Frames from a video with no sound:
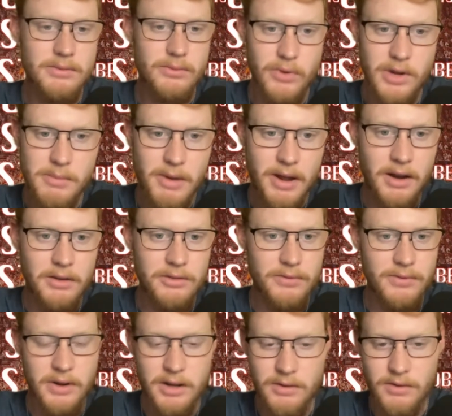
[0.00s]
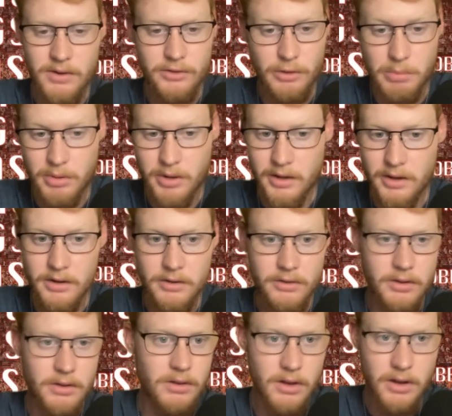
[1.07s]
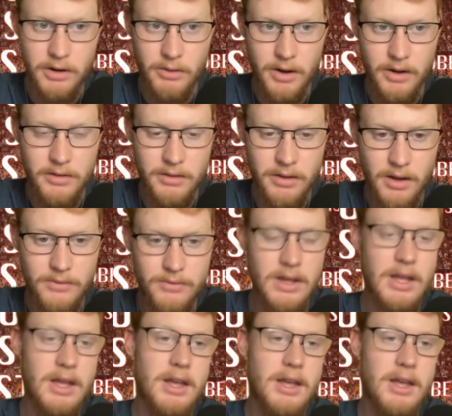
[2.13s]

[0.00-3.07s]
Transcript: rebounds for individual players. A lot of great stuff.